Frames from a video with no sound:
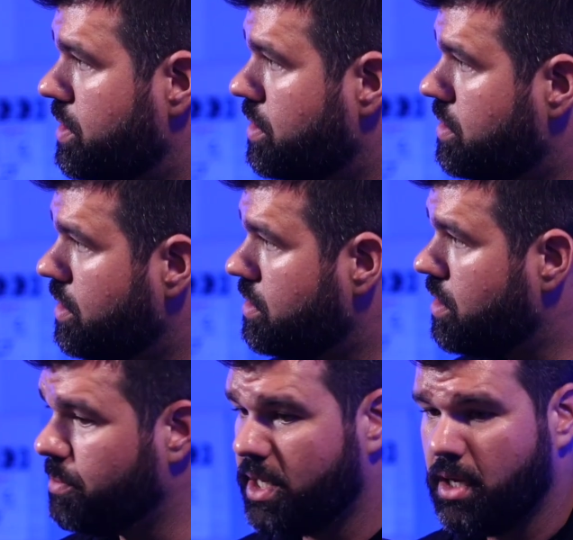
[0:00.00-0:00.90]
business
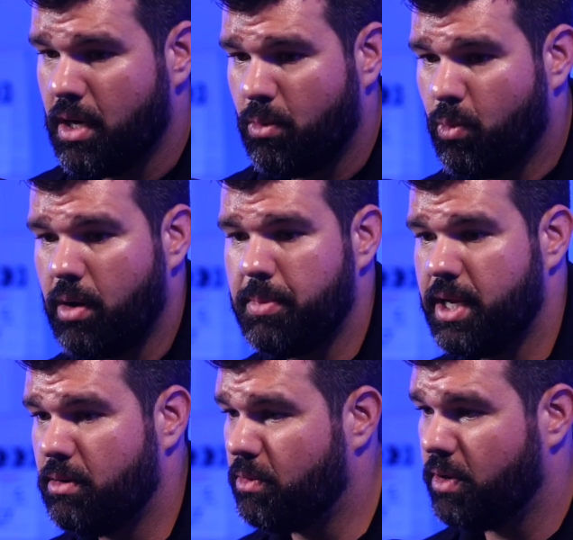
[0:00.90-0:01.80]
is. I mean, one
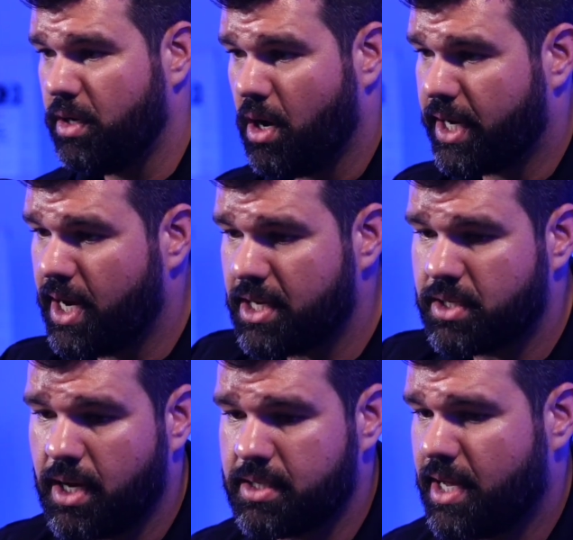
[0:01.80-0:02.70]
minute, you know, I could
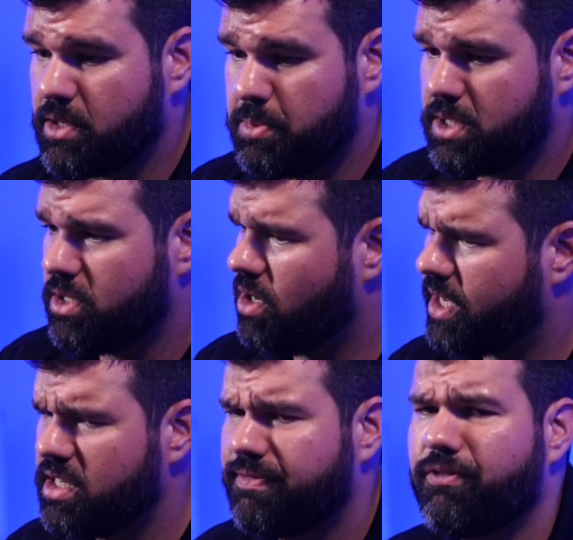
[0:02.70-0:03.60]
ask you guys, how's business? You're
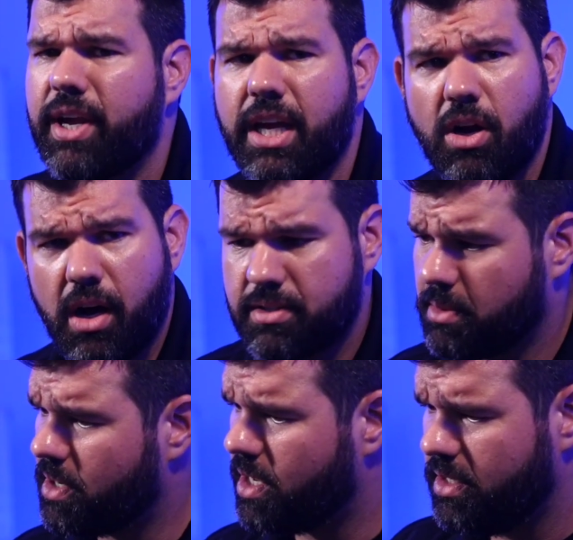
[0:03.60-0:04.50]
like, it's freaking
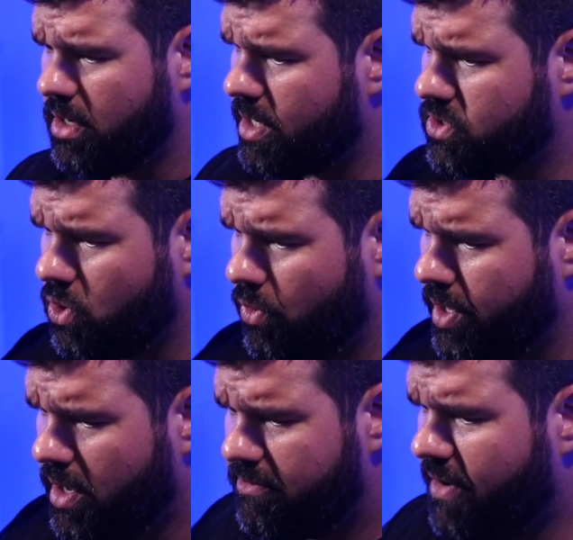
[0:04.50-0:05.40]
awesome. I, you know, I
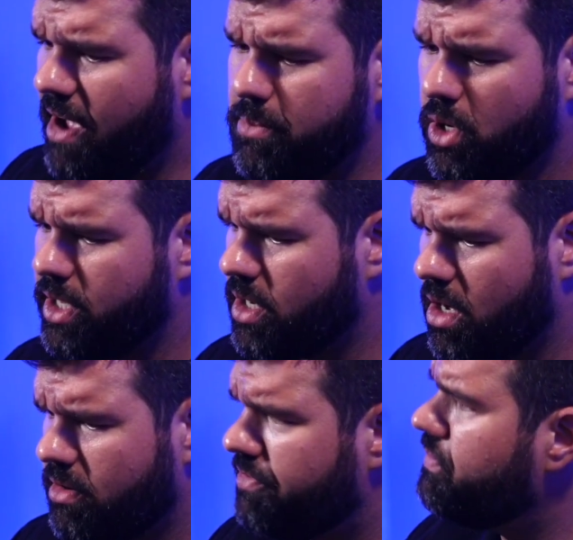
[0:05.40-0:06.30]
sold five million
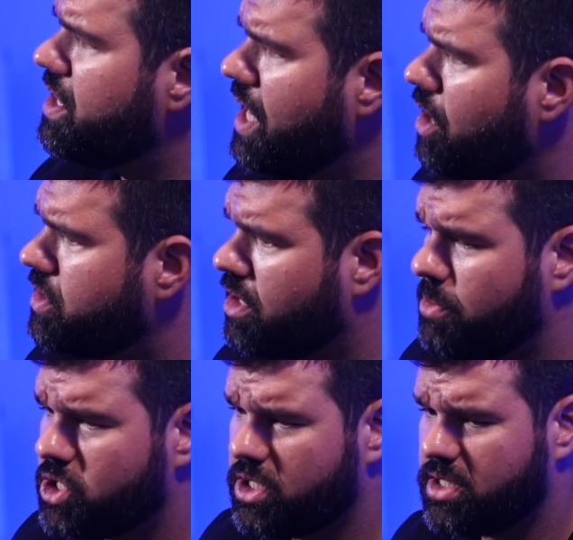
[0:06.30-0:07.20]
dollars, one hundred fifty thousand in
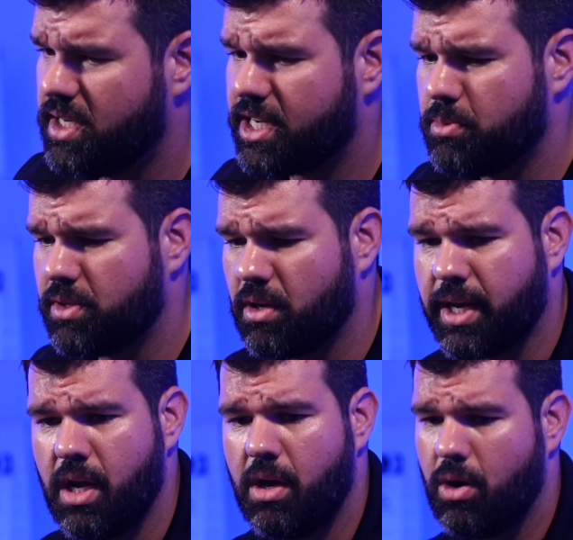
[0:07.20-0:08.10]
commissions. The next month, you're
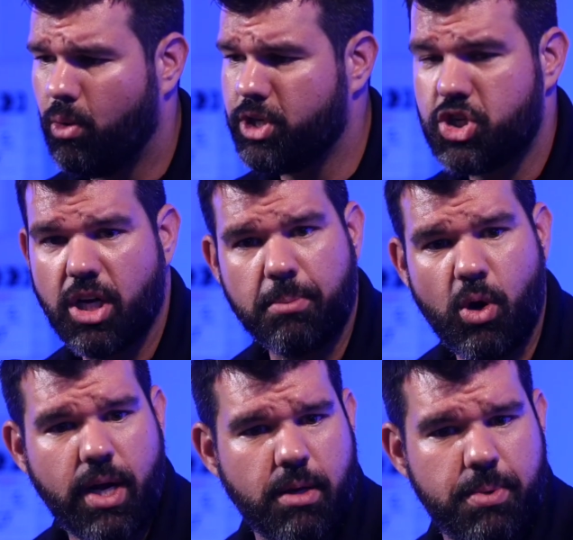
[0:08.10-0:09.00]
like, holy shit, I'm
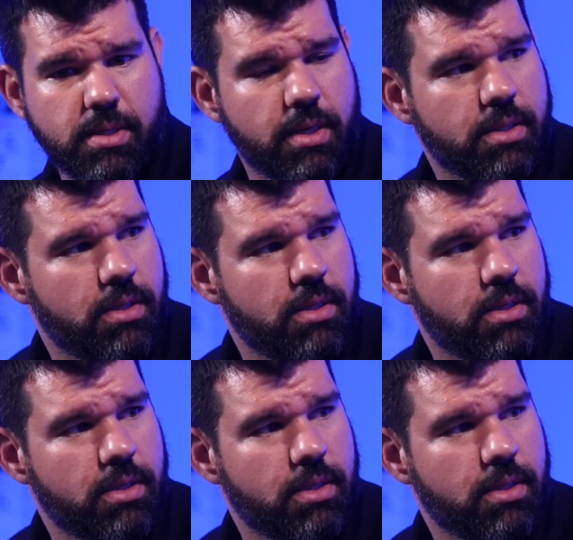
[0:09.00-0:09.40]
going out of business.